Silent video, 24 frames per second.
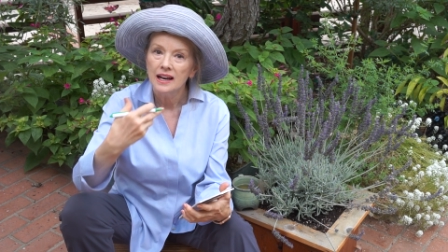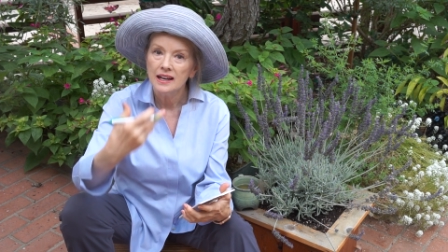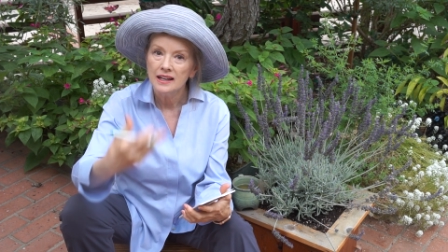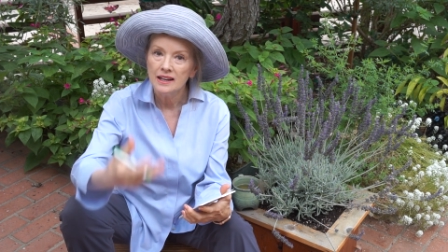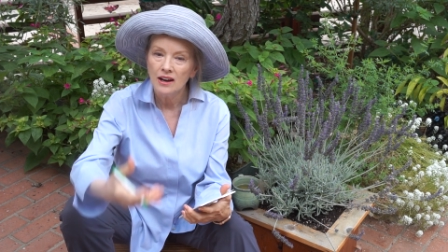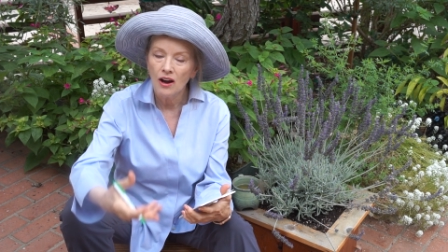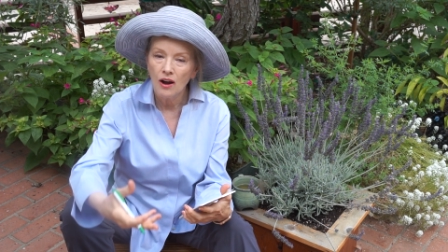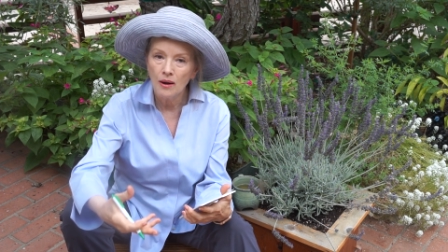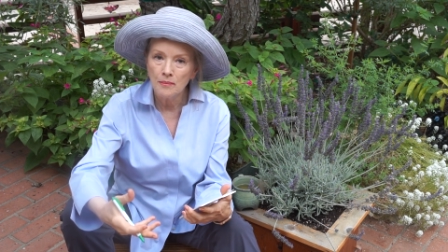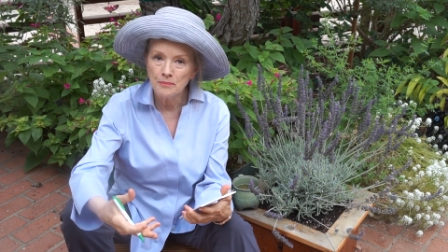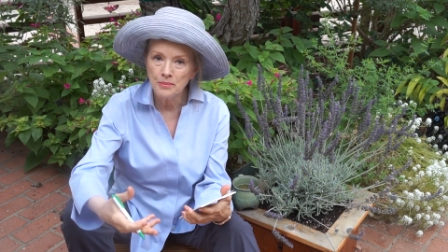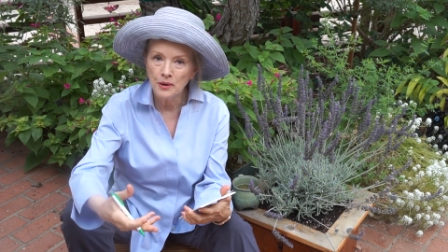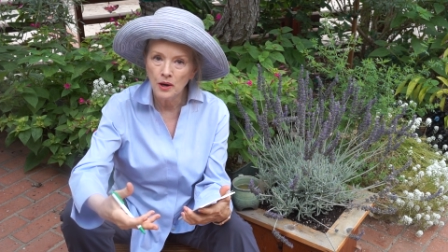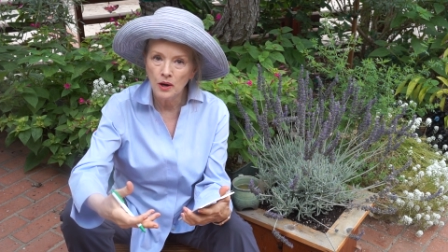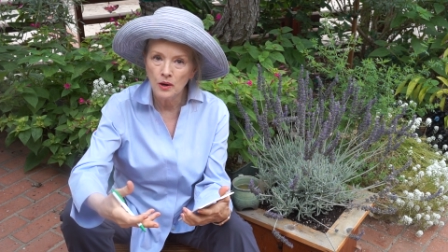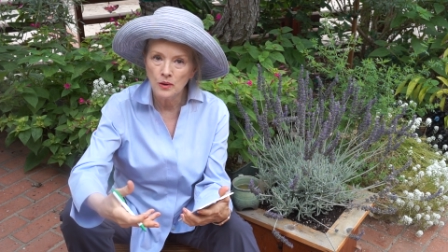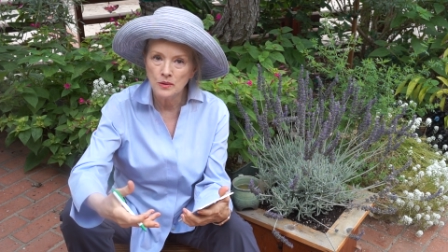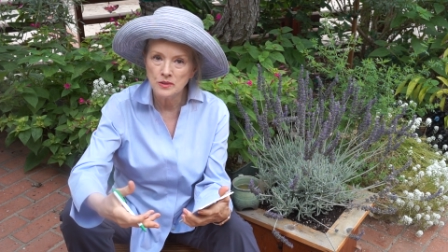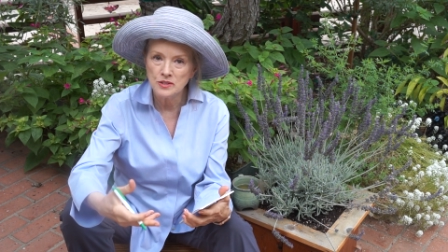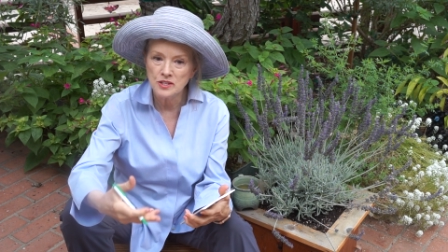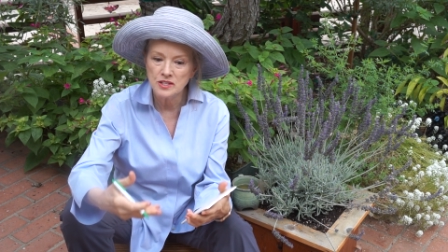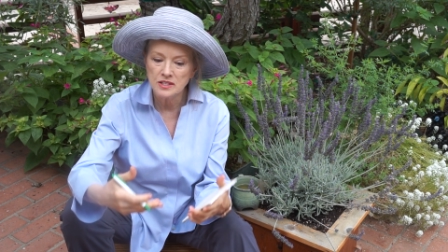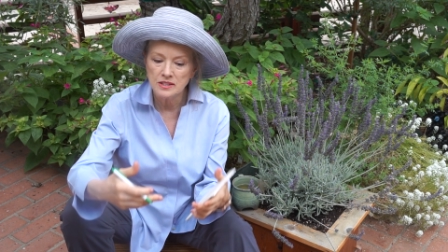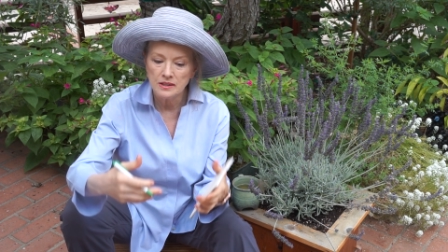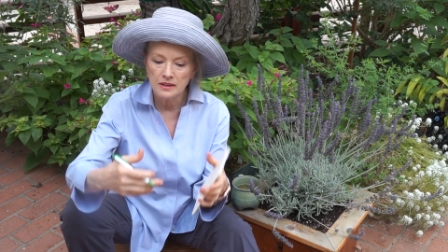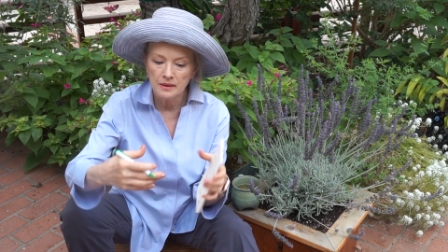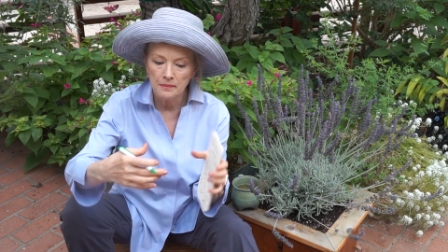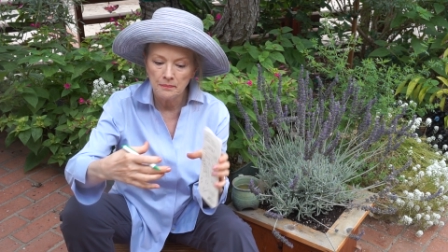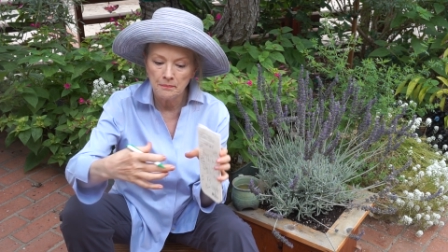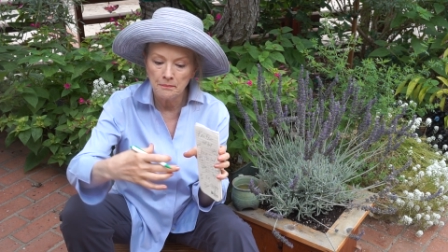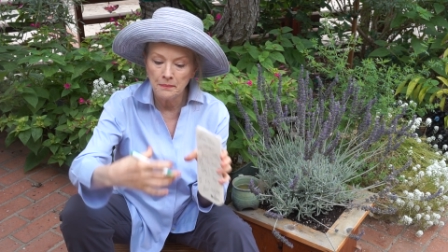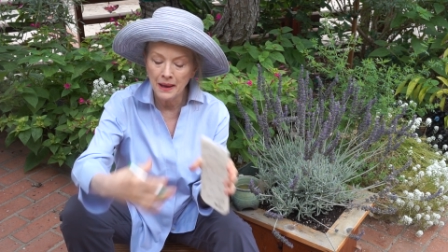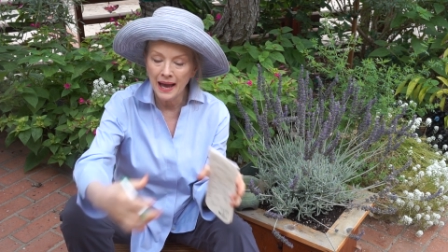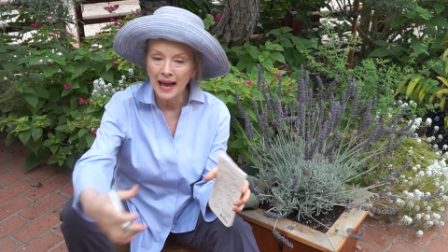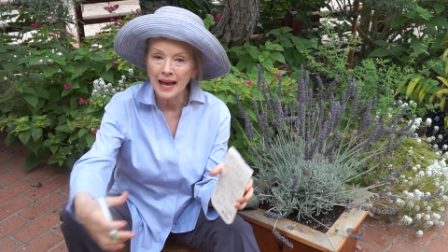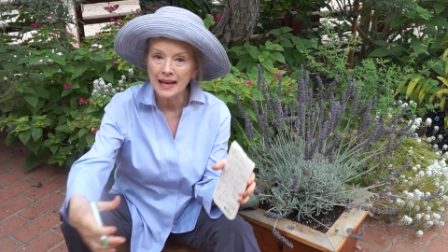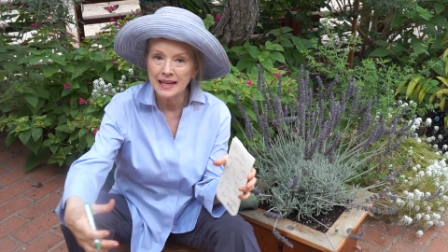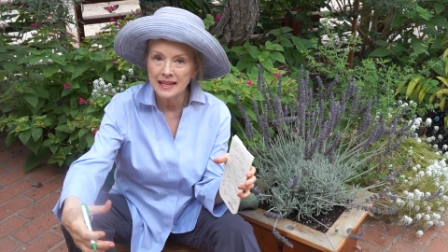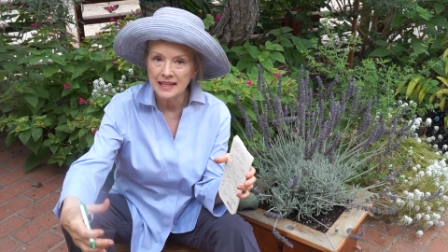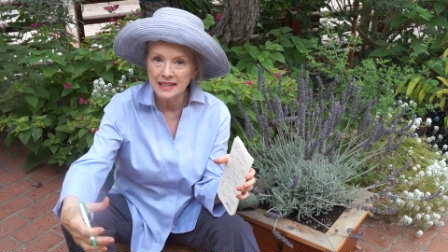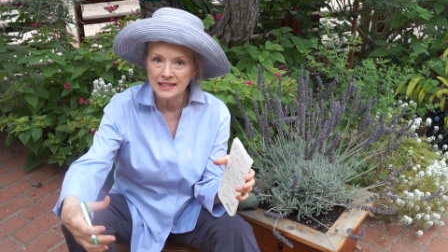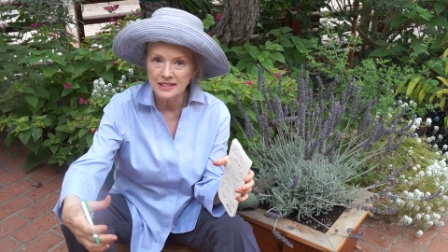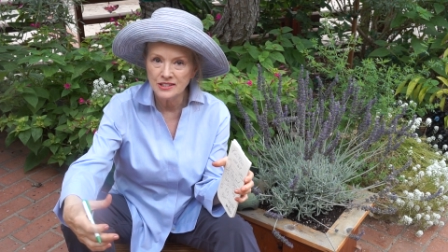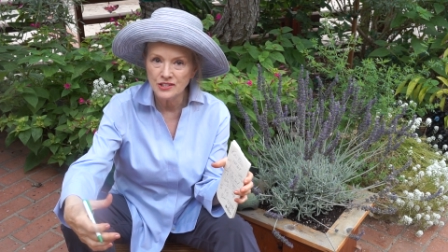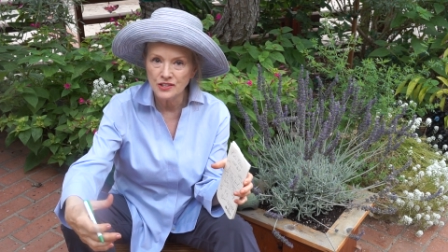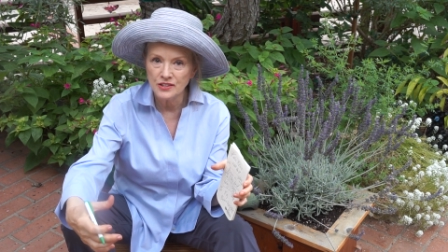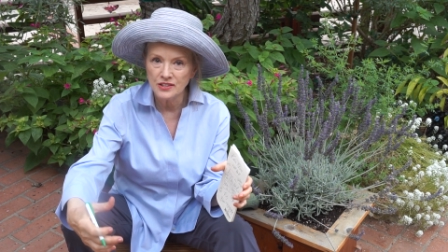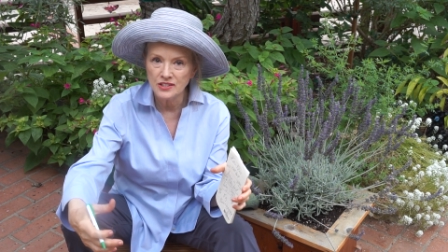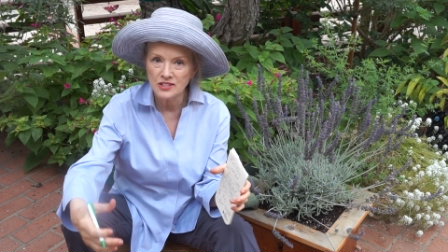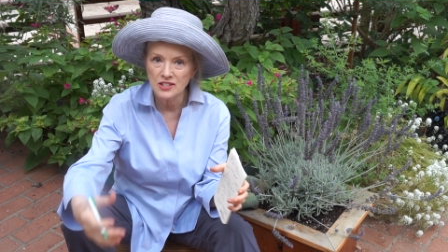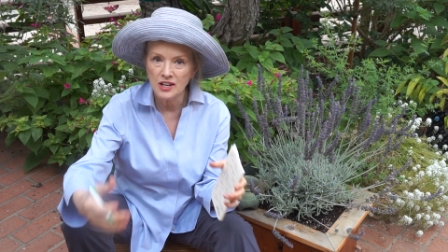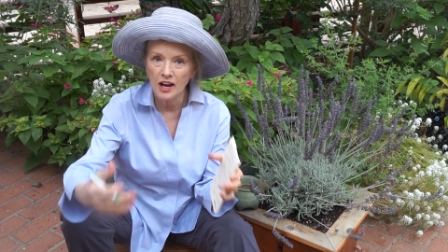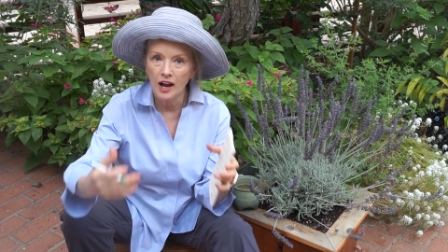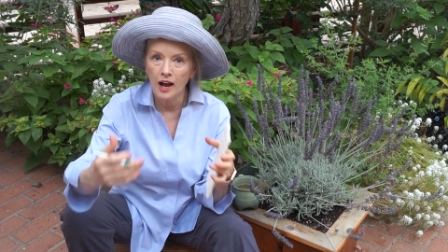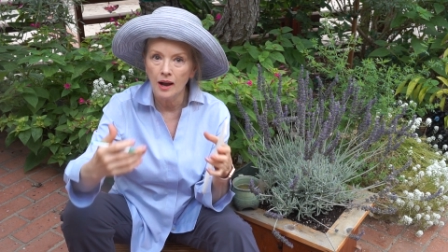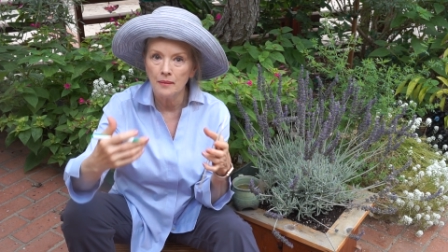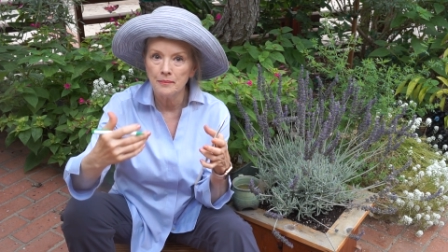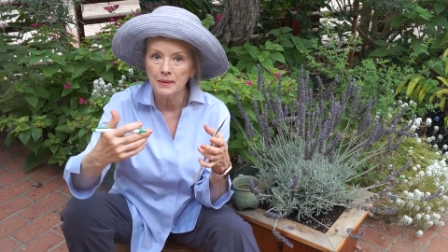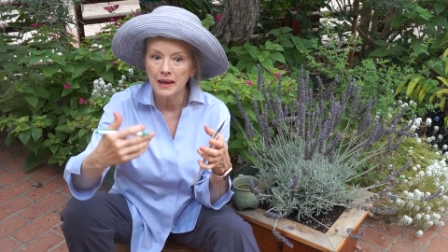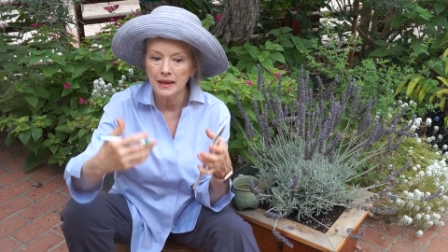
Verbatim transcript: compost back into the top